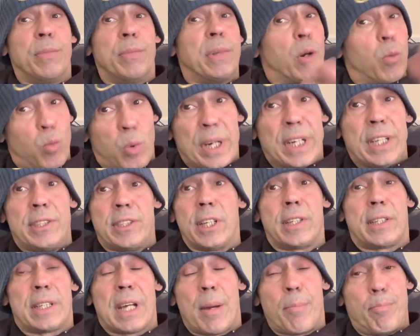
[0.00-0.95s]
that when he
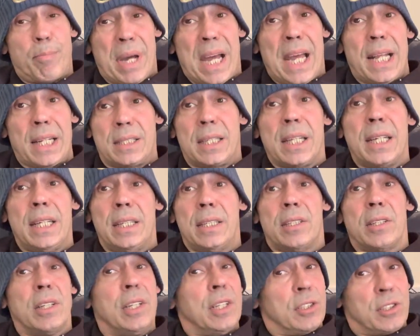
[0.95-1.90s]
did that bad deed
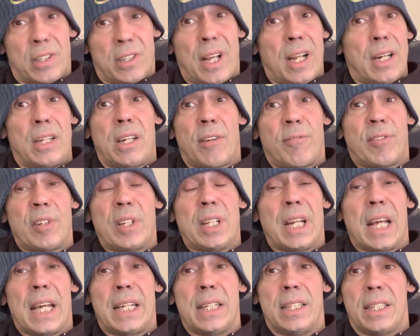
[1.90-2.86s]
to that lovely
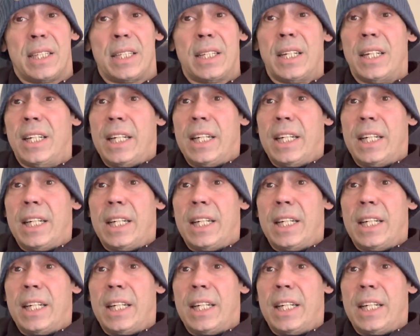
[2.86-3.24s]
lady,